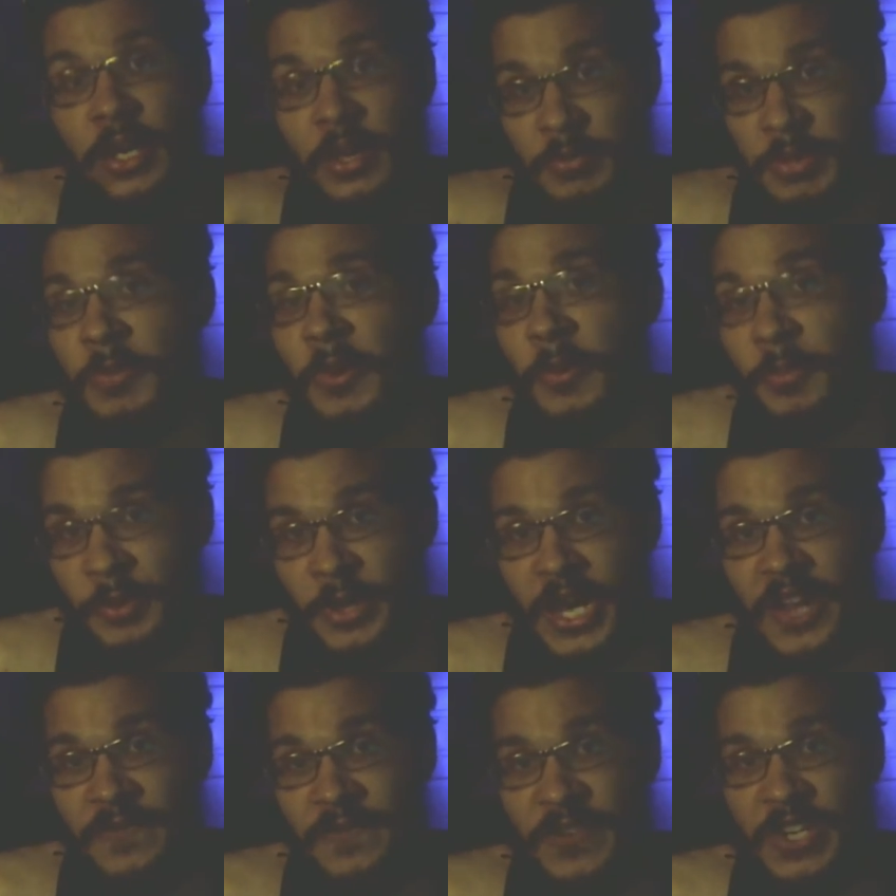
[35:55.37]
People
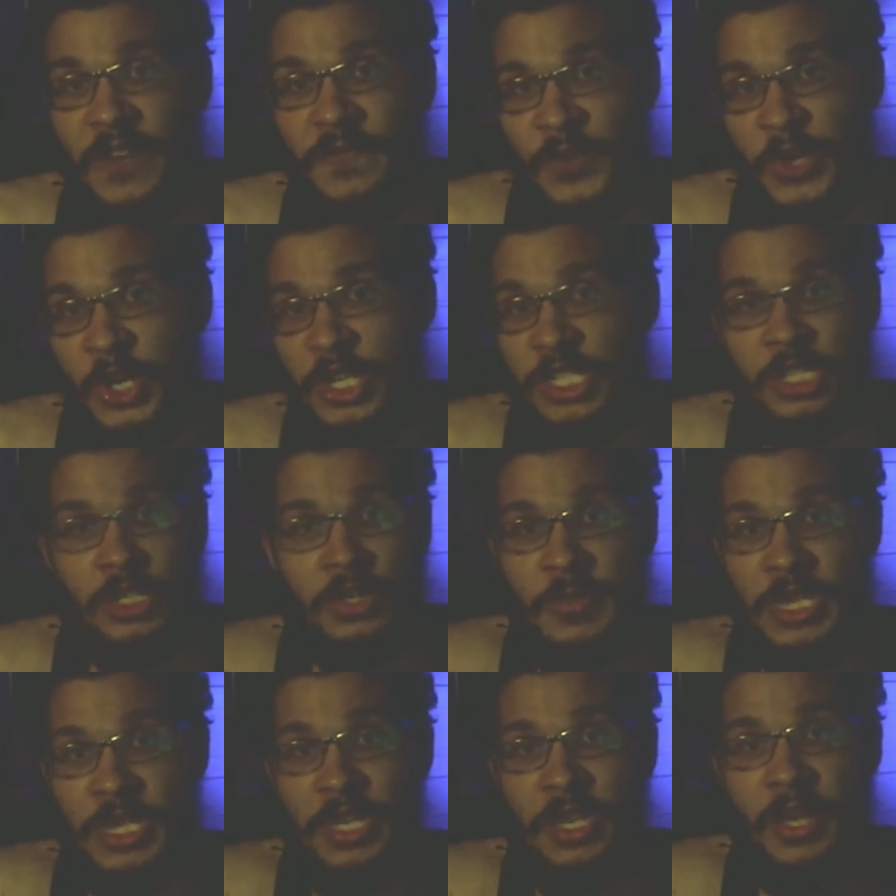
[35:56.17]
probably think at first it
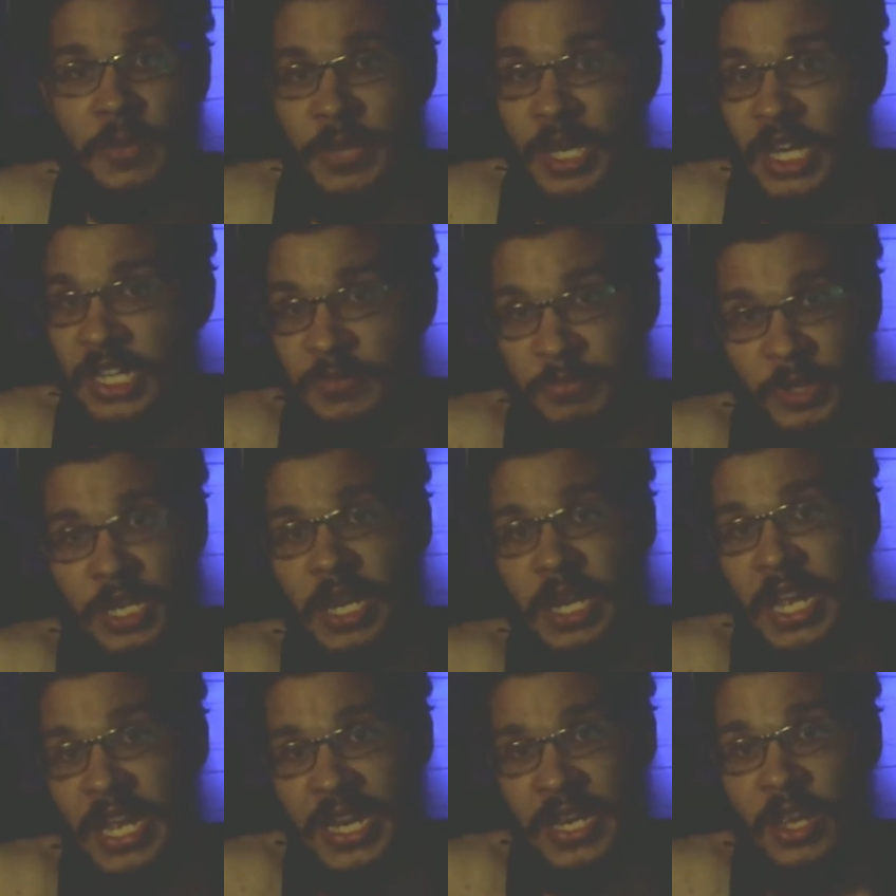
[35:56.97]
could be the Young Bucks,
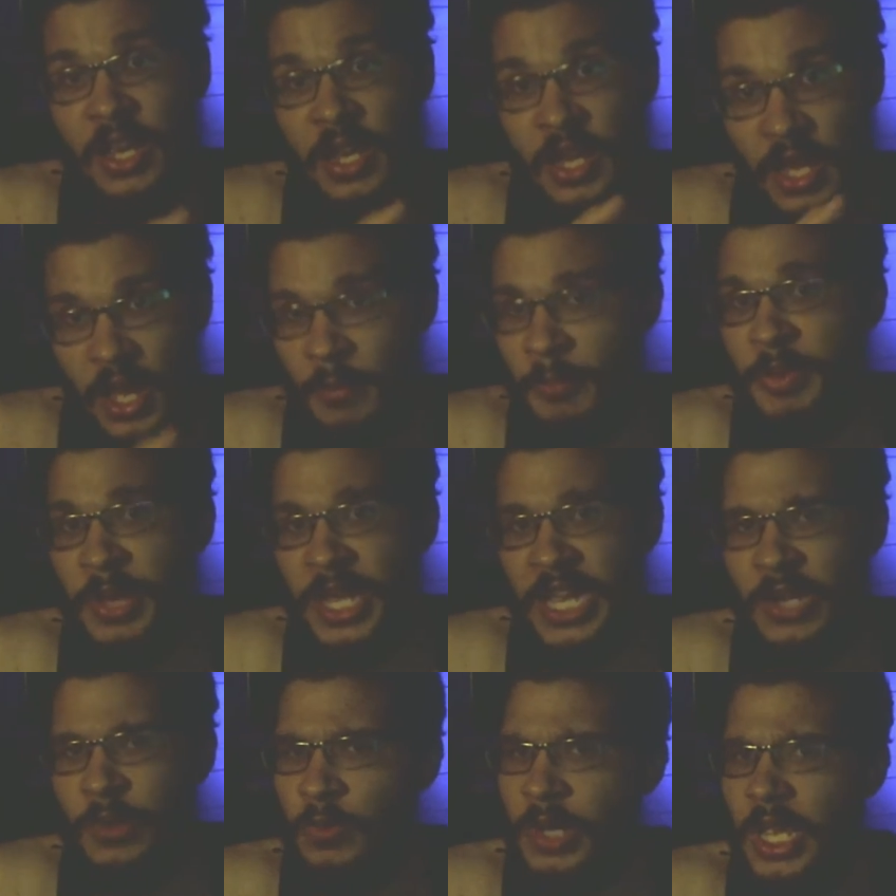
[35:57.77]
but hey, a
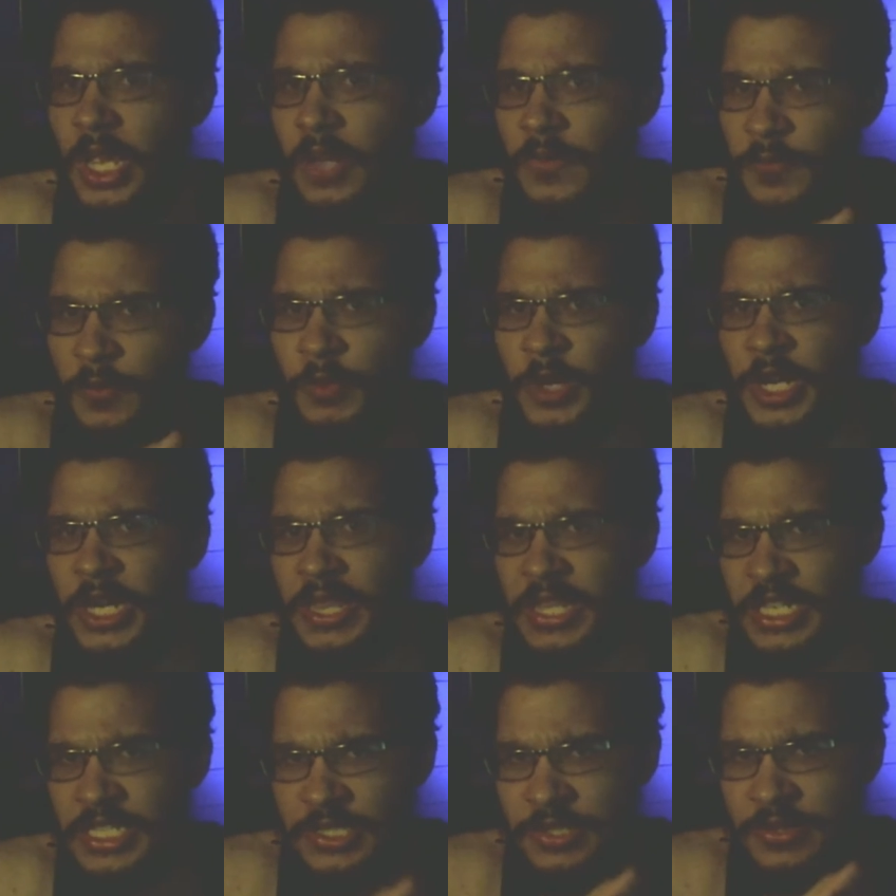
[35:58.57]
big win for one
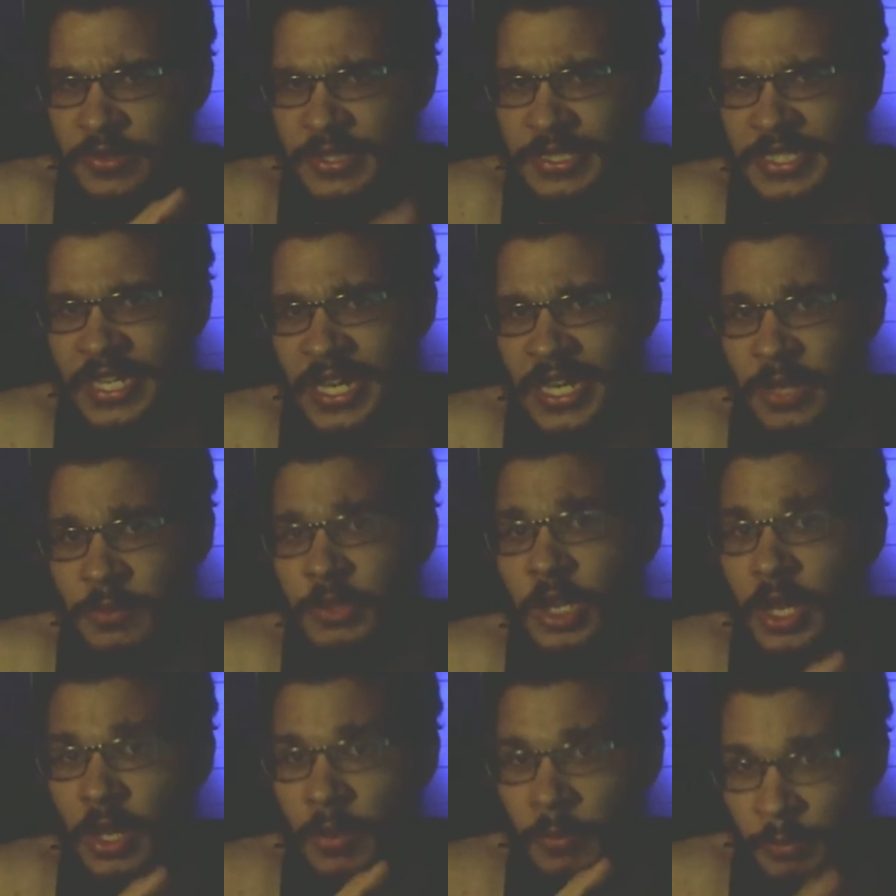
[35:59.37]
of these two teams.